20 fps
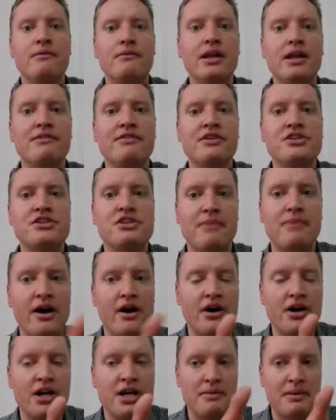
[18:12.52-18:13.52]
relevance of my
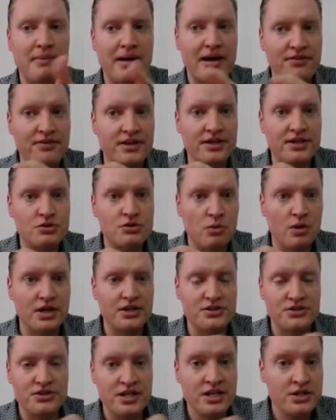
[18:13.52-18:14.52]
argument about this
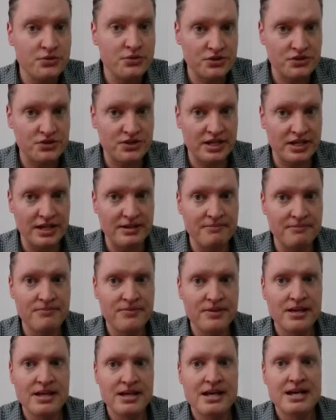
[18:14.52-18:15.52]
was interesting,
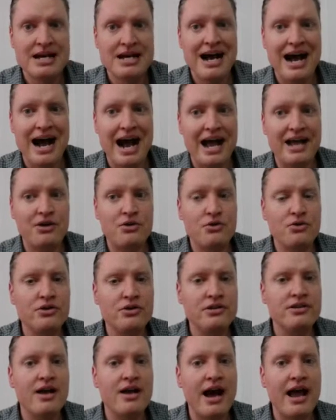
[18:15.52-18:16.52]
I
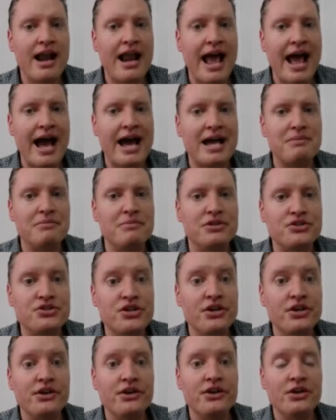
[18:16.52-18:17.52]
could not add
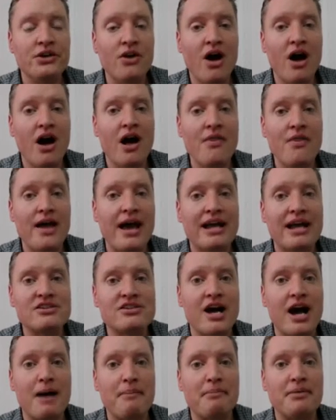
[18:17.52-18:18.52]
material on that
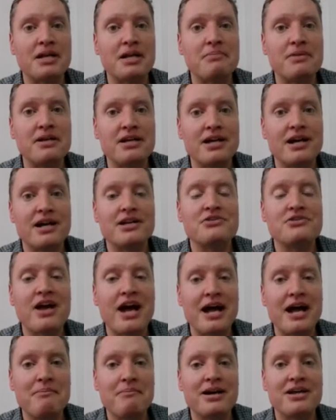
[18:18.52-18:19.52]
topic because
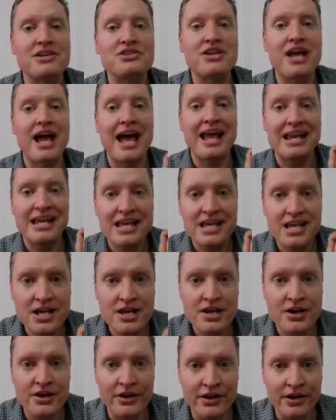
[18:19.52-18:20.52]
I must
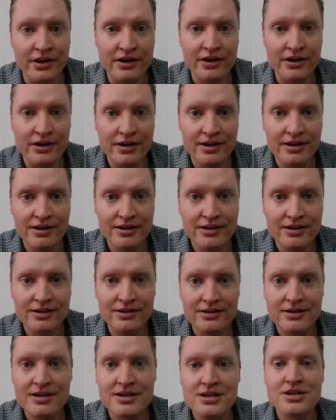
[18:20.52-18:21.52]
adhere
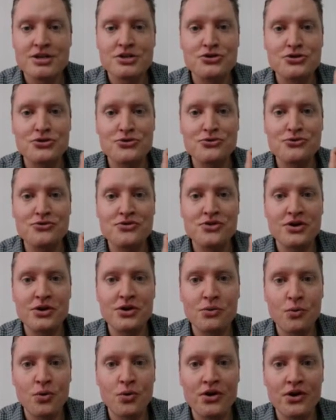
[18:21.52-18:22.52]
to the
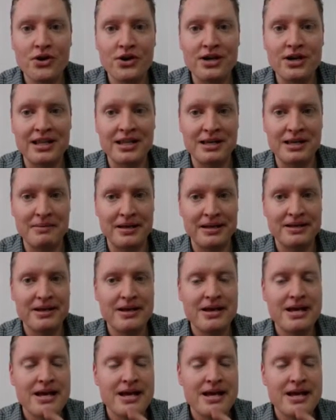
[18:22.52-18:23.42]
word limit.